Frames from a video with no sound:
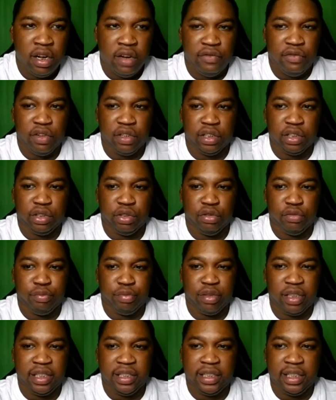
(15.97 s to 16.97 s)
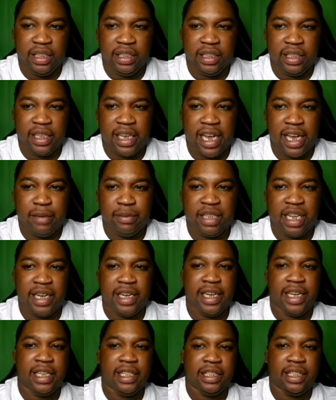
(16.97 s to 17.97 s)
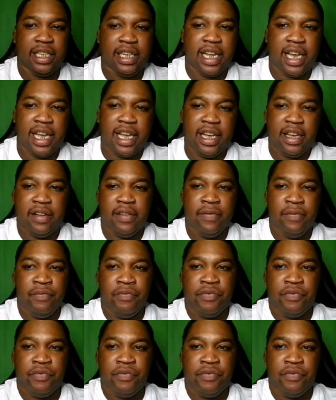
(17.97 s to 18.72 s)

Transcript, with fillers: for the two preseason games I did today.